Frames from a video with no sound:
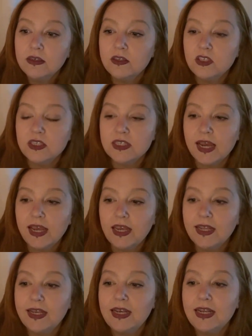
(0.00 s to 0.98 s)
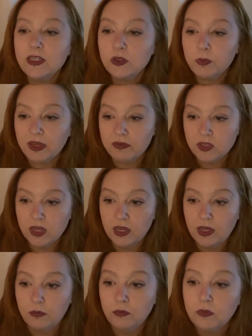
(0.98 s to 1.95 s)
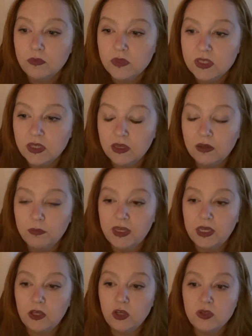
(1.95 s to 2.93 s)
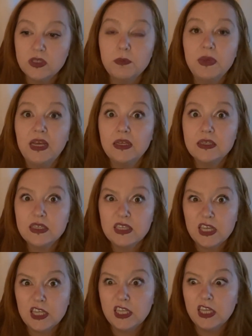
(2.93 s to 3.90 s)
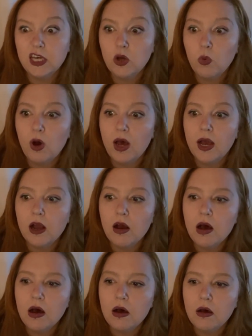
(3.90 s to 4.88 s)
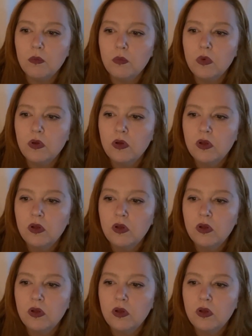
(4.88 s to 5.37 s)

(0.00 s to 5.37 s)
and just take a little bit of time to being used to being still and quiet and calm.